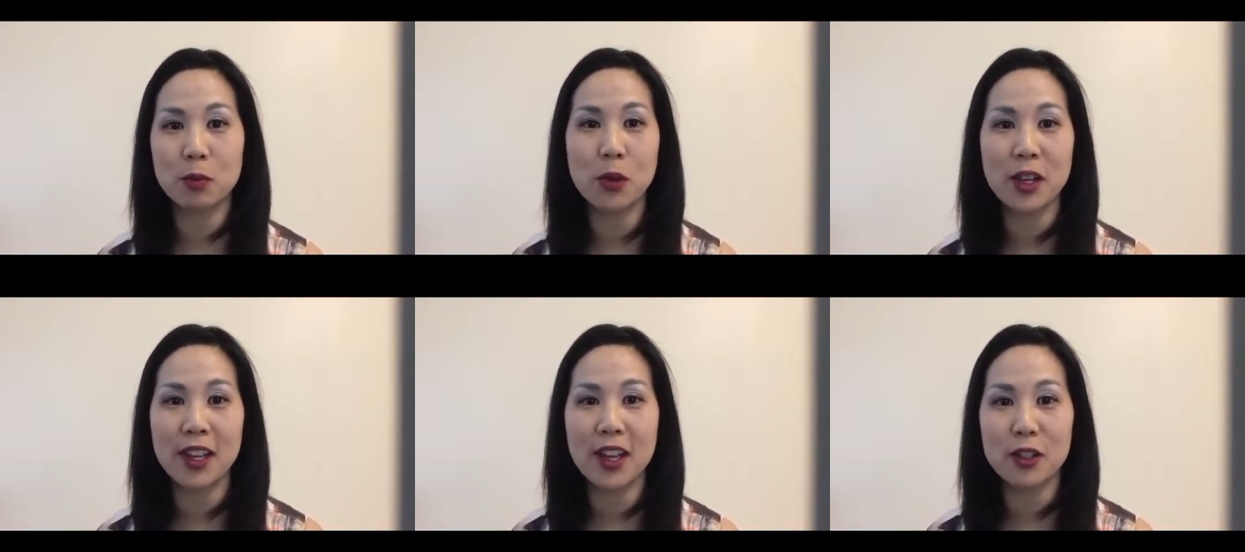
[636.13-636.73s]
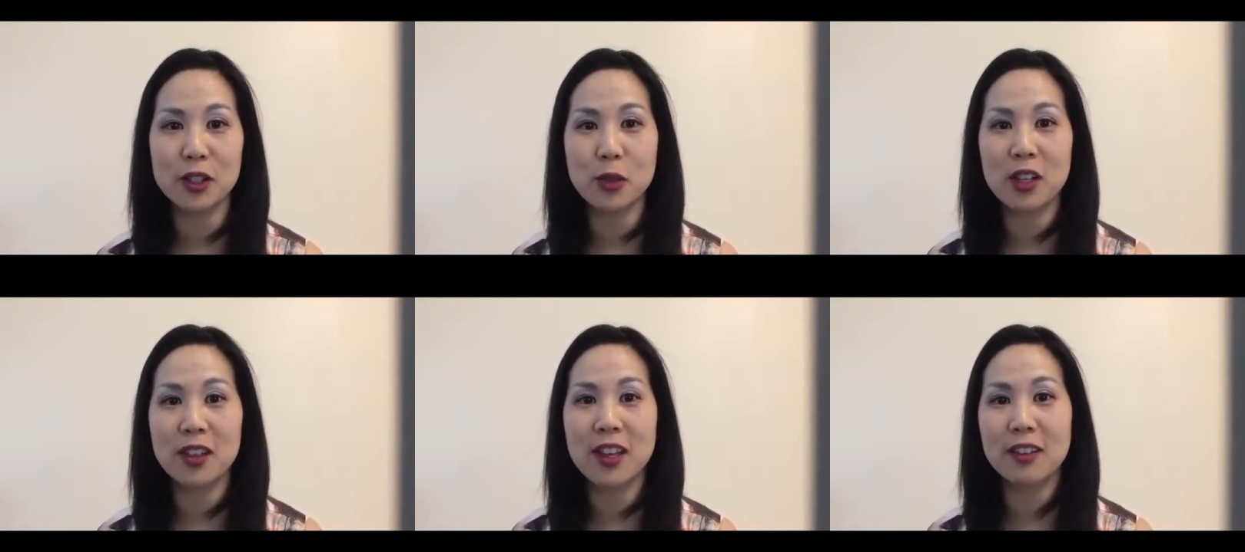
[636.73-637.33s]
pointing out as
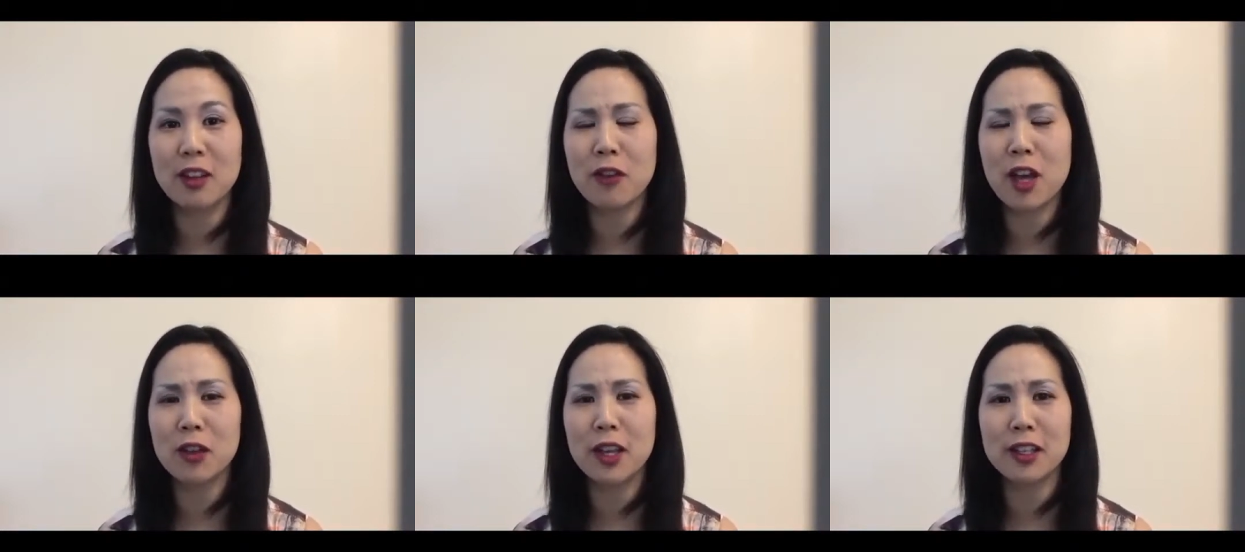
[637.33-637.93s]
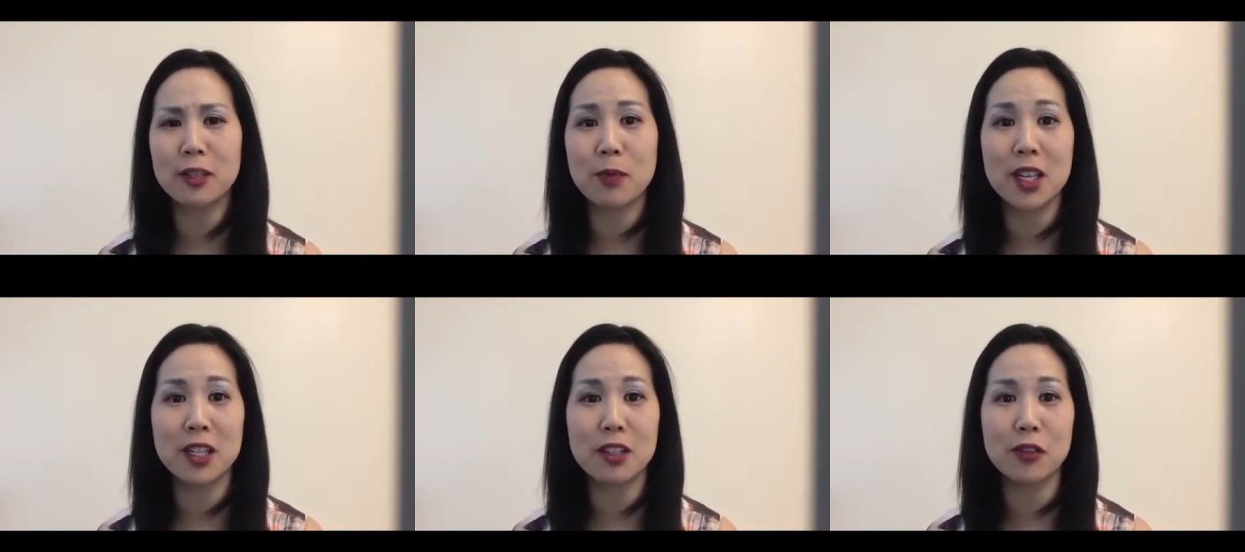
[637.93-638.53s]
well that of how like in
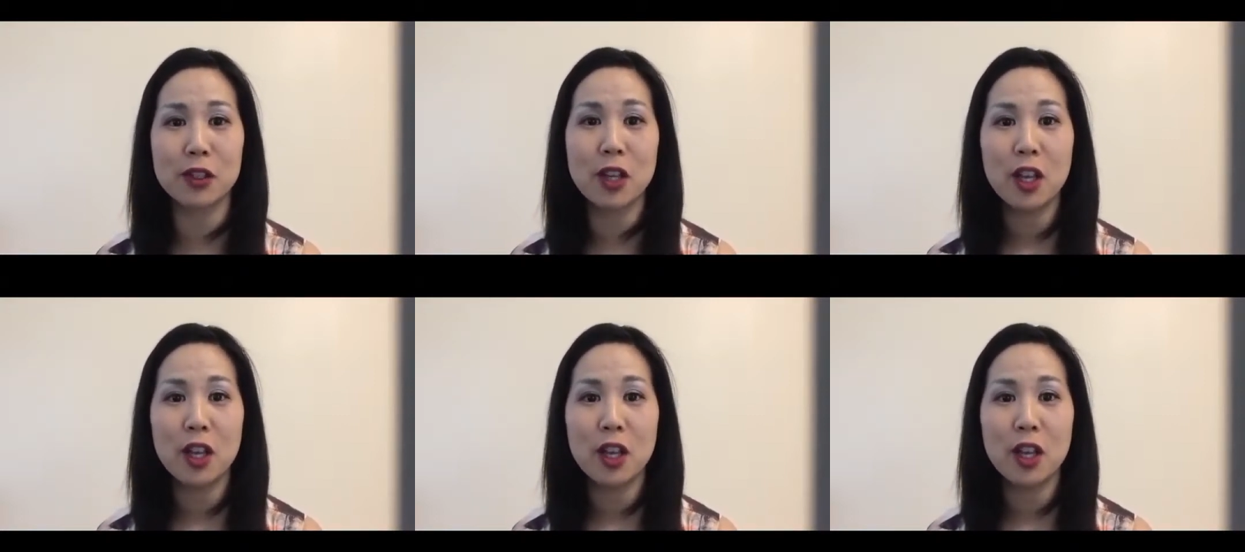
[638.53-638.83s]
many different